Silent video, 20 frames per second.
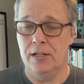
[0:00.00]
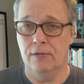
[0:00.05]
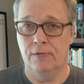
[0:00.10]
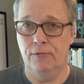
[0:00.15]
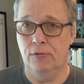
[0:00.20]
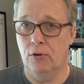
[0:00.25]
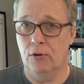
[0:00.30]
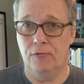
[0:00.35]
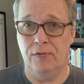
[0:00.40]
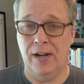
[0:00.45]

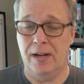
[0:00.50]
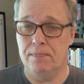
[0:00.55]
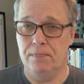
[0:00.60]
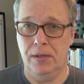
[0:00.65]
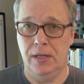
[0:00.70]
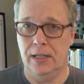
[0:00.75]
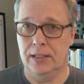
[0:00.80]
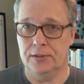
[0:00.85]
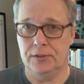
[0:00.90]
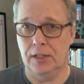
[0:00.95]
or
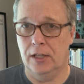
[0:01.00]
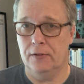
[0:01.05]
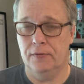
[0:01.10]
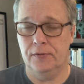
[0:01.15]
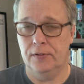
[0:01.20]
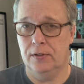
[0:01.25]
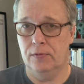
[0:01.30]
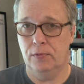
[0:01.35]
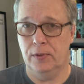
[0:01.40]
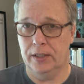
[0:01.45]
$5 off
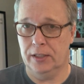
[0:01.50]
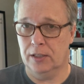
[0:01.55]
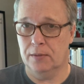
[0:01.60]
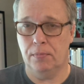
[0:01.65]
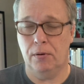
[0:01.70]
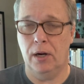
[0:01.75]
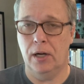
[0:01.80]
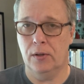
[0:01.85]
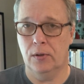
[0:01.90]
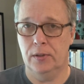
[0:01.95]
the regular
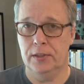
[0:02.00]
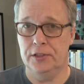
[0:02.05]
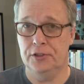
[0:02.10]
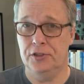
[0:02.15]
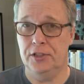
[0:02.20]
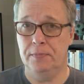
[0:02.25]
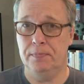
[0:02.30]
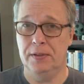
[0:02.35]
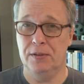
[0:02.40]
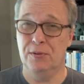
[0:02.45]
priority
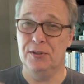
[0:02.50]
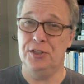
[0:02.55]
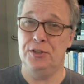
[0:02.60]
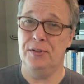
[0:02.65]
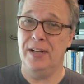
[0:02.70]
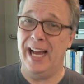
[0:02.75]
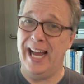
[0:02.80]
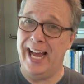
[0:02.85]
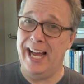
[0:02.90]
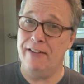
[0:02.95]
shipping, which you
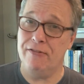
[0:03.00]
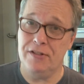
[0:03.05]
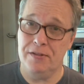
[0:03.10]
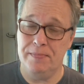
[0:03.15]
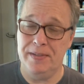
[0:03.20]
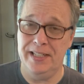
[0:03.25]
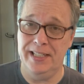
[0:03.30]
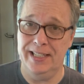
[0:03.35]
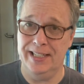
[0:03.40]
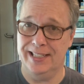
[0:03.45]
have to
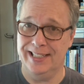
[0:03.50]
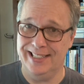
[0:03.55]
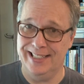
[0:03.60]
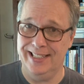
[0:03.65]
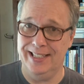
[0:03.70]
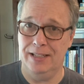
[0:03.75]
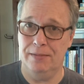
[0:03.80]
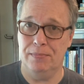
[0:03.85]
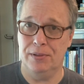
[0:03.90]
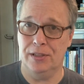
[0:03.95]
be in
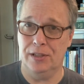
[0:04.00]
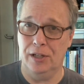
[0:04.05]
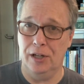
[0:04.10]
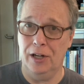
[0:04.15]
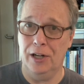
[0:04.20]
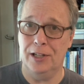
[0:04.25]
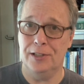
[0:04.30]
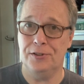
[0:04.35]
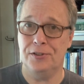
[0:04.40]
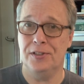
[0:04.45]
again
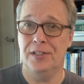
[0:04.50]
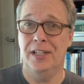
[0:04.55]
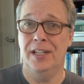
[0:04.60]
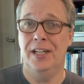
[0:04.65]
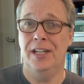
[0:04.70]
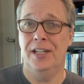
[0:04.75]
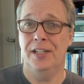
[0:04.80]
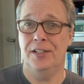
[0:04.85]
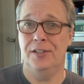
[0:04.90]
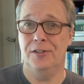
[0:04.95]
because
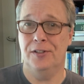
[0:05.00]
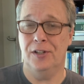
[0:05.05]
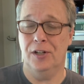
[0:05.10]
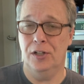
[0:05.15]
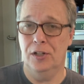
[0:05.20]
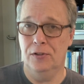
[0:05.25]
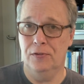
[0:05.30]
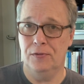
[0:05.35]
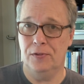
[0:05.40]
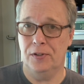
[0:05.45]
you're
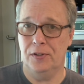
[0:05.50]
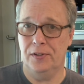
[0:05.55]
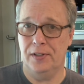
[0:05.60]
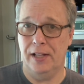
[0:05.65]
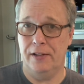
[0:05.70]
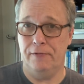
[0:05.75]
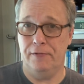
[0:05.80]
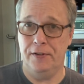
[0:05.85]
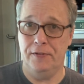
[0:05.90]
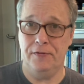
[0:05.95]
over
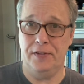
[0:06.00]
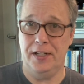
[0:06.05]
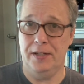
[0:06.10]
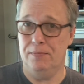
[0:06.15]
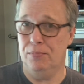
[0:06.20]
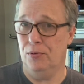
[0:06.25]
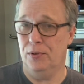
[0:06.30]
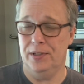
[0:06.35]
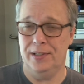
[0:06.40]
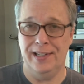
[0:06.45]
that
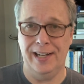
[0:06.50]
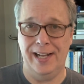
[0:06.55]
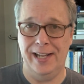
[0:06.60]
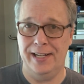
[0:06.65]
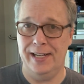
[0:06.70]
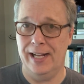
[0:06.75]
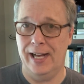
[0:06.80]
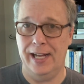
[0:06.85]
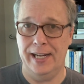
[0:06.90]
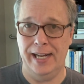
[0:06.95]

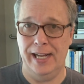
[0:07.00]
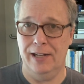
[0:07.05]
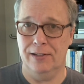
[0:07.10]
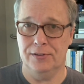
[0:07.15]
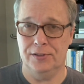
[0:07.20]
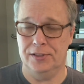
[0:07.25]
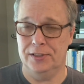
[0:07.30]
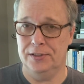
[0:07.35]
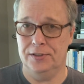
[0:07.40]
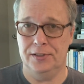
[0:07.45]
15.99
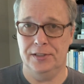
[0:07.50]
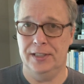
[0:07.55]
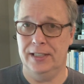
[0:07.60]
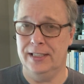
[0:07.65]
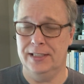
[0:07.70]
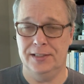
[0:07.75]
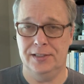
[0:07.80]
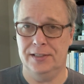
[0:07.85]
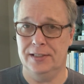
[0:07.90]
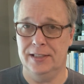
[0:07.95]
ounces.
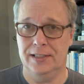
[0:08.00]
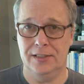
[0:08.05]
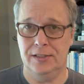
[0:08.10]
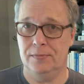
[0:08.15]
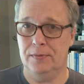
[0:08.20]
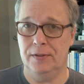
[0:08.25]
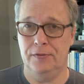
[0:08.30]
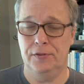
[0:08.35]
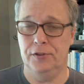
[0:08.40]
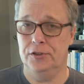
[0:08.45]
It's
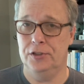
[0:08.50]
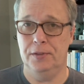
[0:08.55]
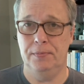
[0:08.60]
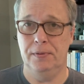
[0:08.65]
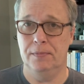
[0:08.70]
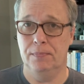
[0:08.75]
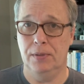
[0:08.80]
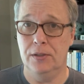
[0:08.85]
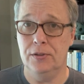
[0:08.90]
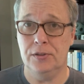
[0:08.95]
if you're
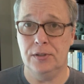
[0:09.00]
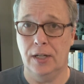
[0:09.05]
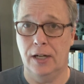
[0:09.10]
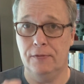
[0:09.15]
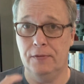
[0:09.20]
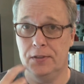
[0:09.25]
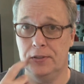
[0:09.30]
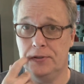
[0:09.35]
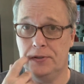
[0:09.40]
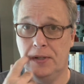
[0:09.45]
shipping postal
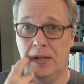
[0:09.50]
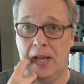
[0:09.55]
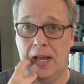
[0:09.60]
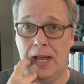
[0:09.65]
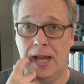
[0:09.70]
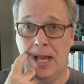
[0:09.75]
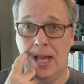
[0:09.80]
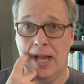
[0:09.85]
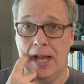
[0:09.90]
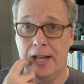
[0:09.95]

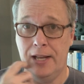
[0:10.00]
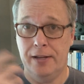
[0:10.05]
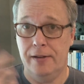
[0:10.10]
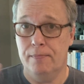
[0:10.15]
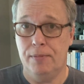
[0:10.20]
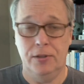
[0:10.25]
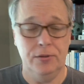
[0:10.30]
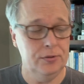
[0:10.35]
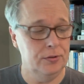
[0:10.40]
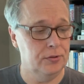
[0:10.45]

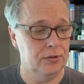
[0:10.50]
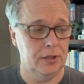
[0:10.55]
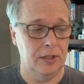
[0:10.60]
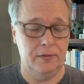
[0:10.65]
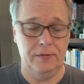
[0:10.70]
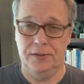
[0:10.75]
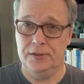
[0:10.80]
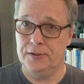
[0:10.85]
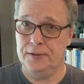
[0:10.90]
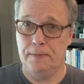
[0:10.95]

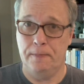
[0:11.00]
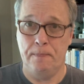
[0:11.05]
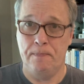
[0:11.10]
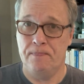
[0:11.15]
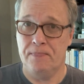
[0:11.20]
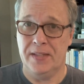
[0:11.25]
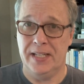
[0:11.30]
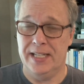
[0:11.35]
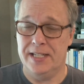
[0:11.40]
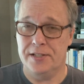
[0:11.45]
service,
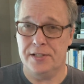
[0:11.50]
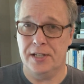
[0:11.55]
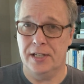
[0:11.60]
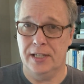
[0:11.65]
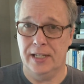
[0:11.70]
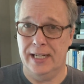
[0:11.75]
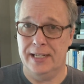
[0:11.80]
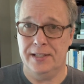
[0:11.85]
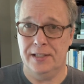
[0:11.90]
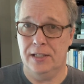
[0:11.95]
it's going to
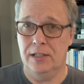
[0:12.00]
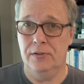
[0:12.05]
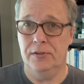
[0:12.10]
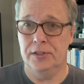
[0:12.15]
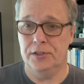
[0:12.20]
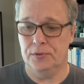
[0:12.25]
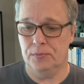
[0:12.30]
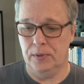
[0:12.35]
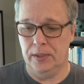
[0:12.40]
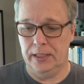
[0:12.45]
have to go
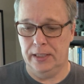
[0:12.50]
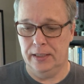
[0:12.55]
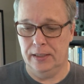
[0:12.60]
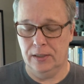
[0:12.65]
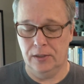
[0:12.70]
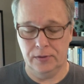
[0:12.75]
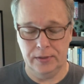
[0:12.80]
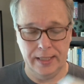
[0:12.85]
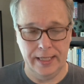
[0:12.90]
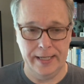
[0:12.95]
this way.
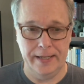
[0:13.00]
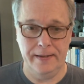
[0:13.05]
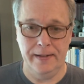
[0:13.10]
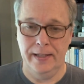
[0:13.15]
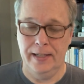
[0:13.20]
Okay.